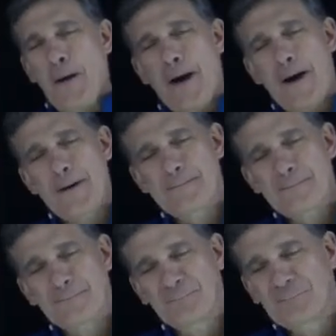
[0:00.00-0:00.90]
But
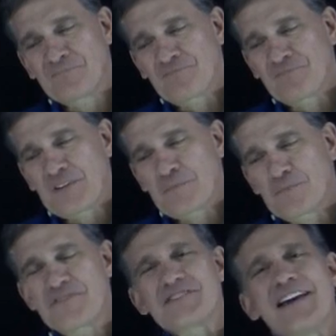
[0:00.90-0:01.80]

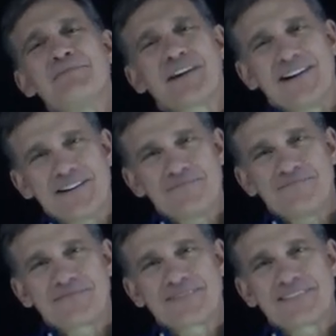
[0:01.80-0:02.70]
at the same
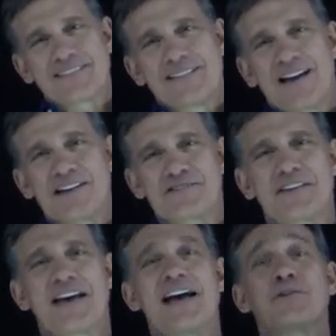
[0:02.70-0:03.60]
time, as
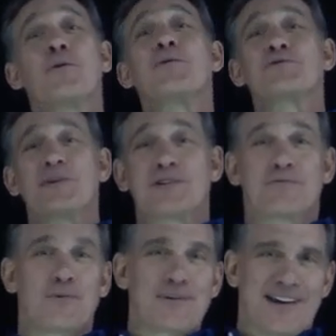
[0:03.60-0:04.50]
that course went to
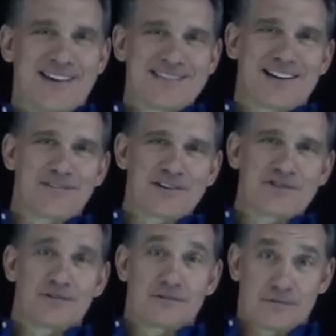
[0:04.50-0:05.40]
4 days, that
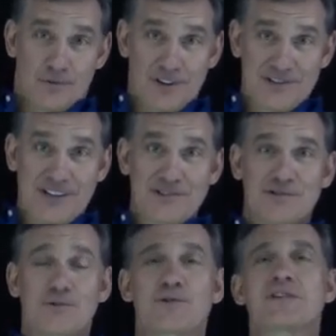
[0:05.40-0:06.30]
original
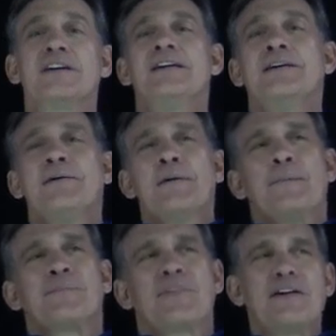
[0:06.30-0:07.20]
organizations course,
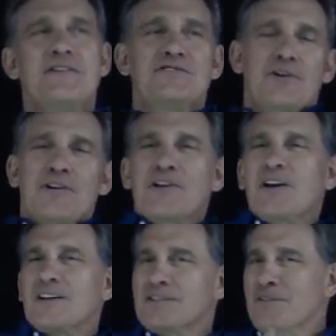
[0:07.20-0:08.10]
they started
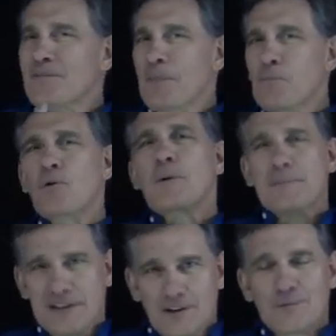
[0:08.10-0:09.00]
a more
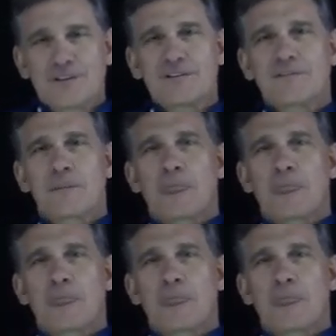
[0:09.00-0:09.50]
remedial one,